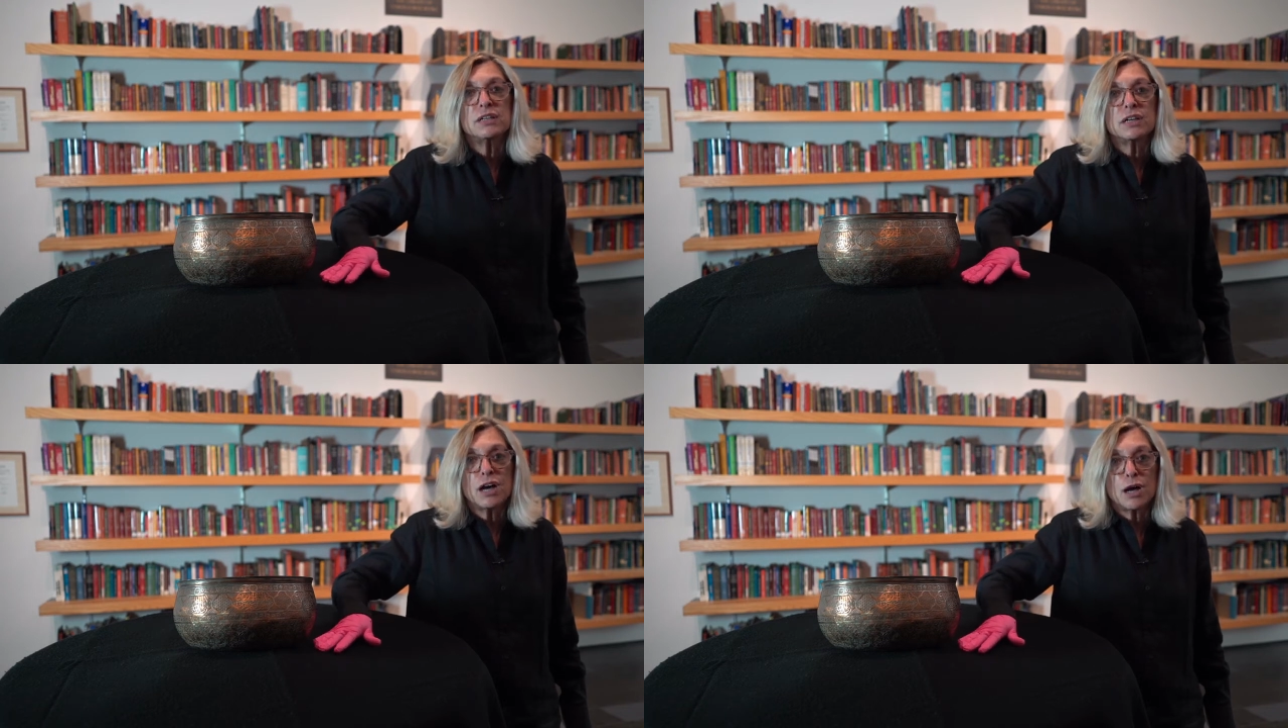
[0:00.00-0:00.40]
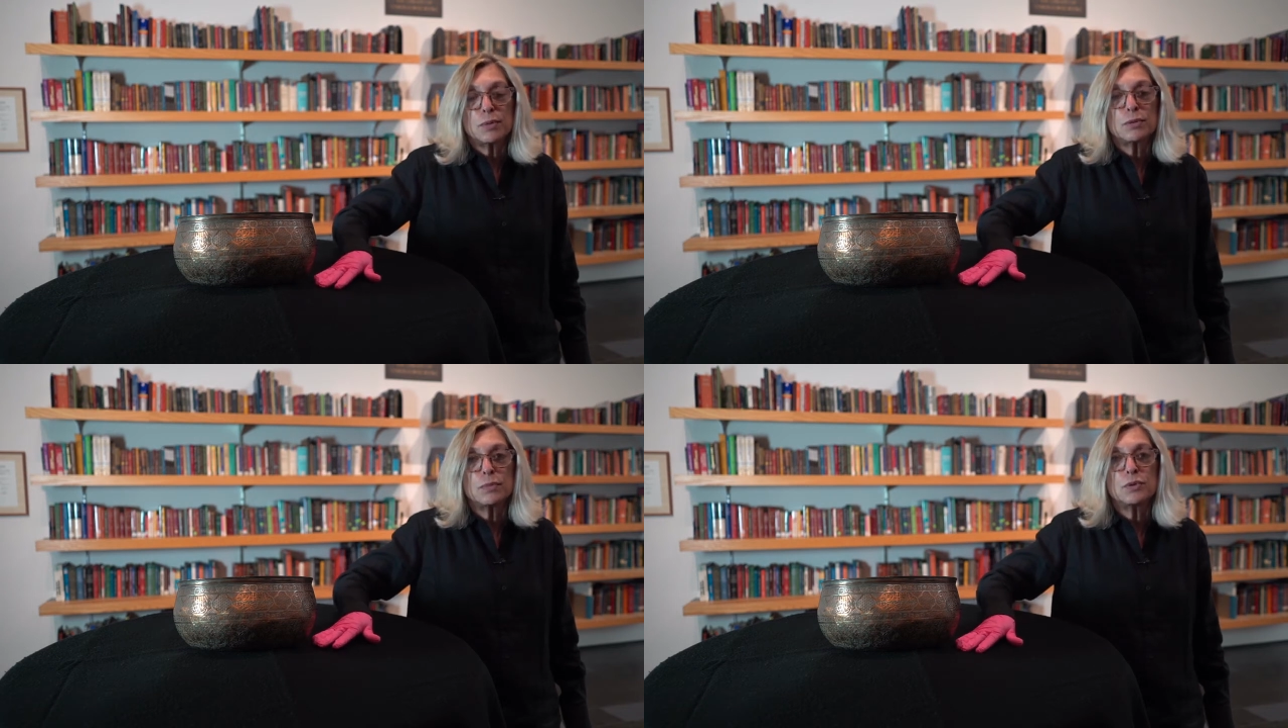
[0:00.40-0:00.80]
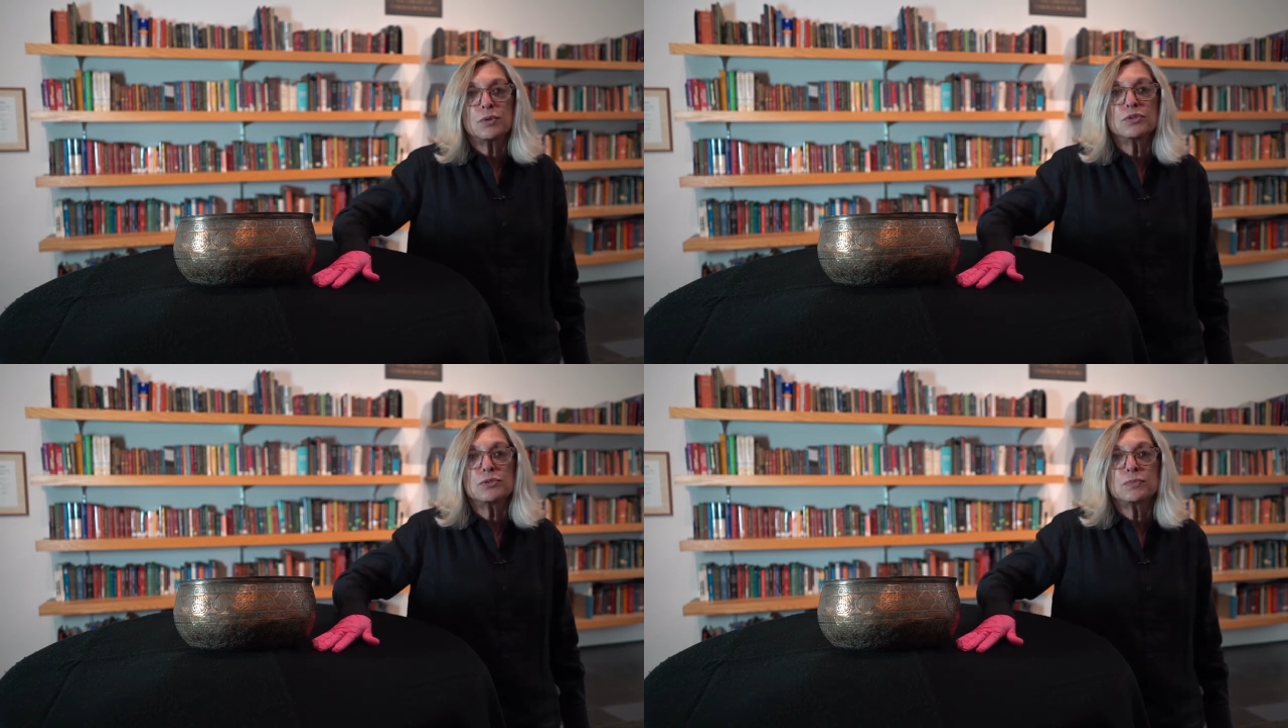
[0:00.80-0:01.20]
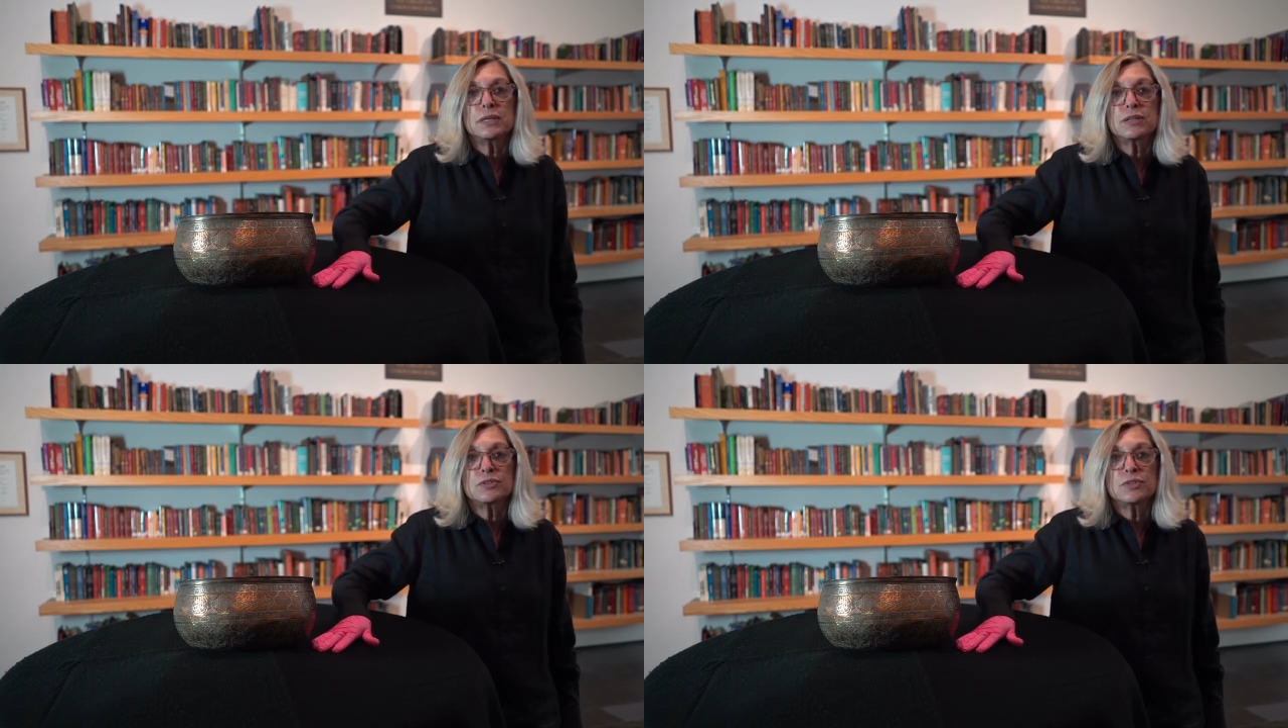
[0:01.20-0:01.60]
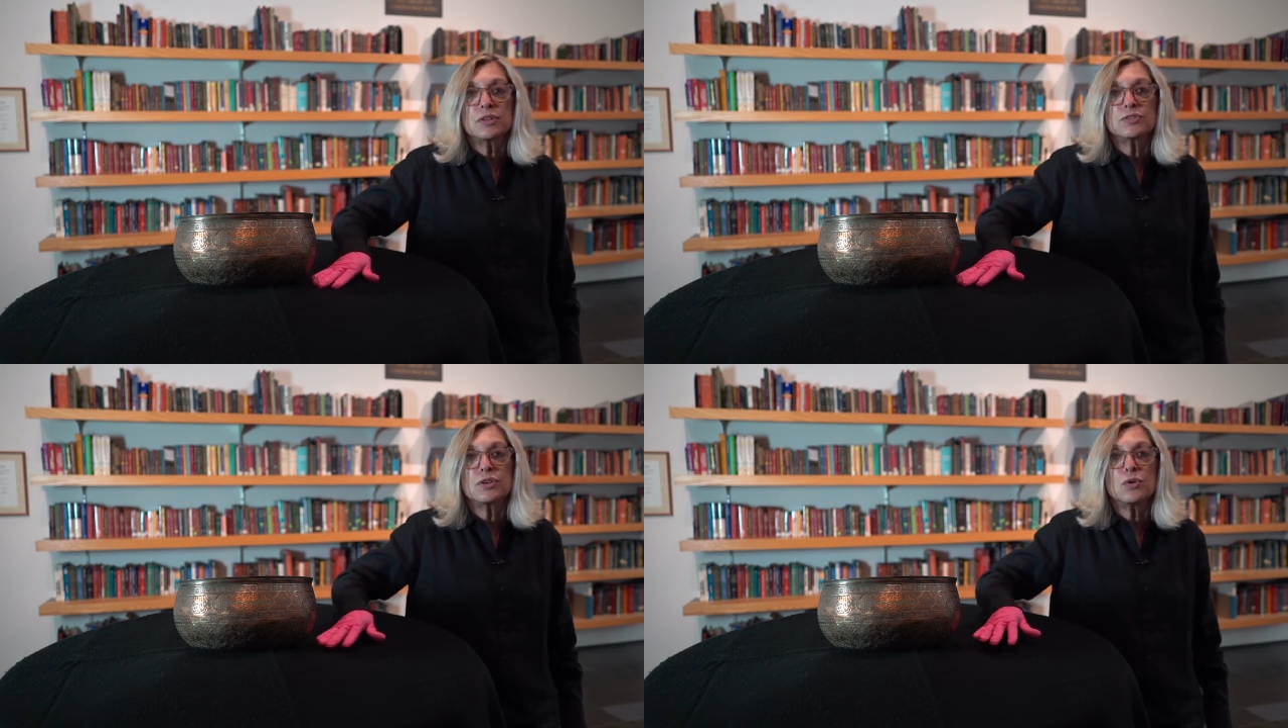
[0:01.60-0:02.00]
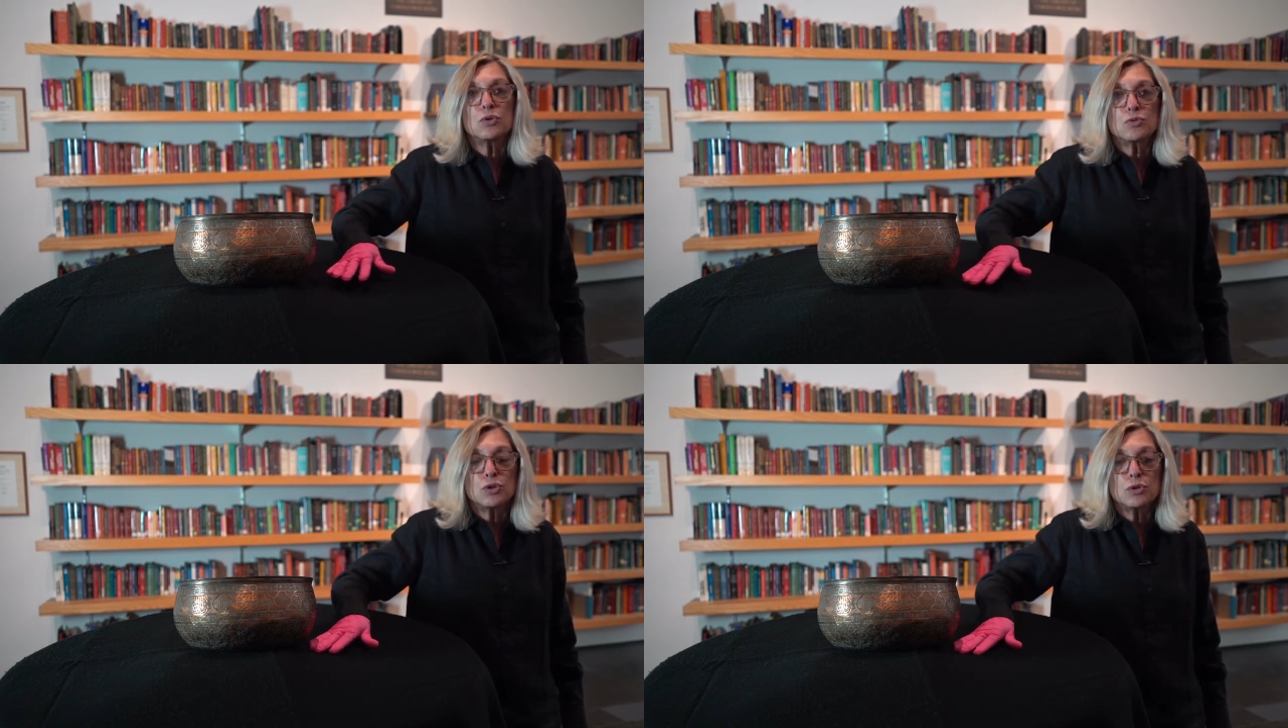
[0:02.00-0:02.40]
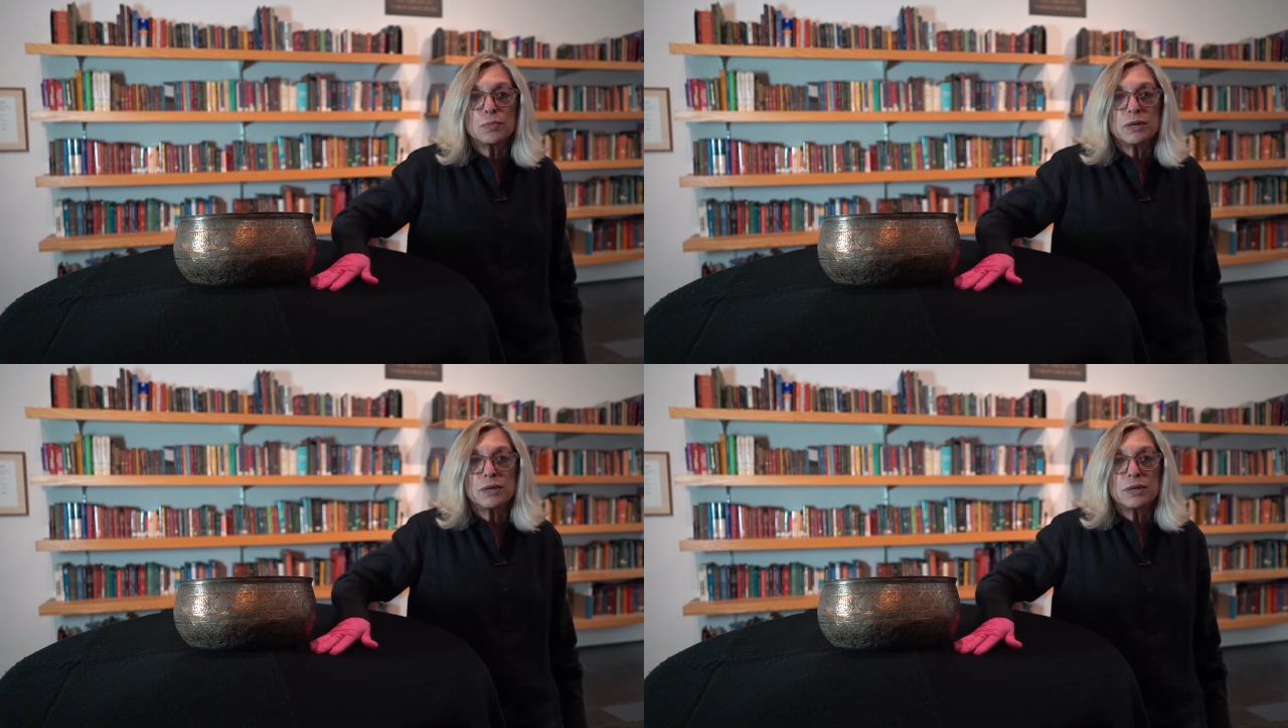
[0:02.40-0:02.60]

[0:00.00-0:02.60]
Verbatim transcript: copper bowls, because there's a whole group